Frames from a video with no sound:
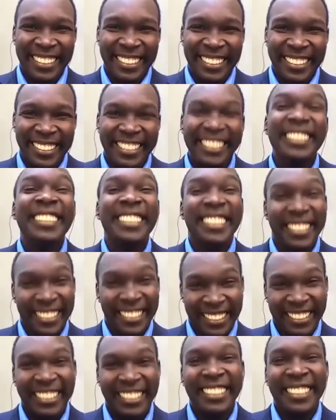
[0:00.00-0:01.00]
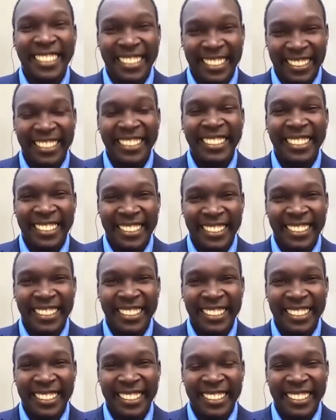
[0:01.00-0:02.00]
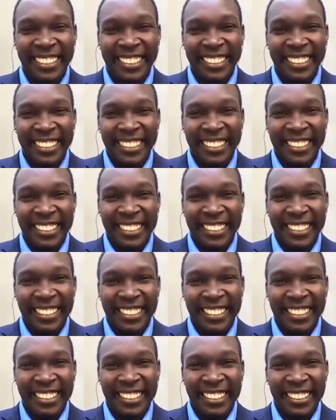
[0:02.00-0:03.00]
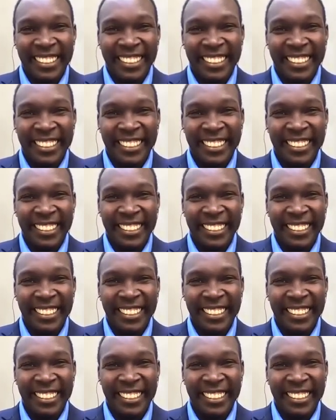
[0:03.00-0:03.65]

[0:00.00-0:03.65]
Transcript: The person shown says nothing.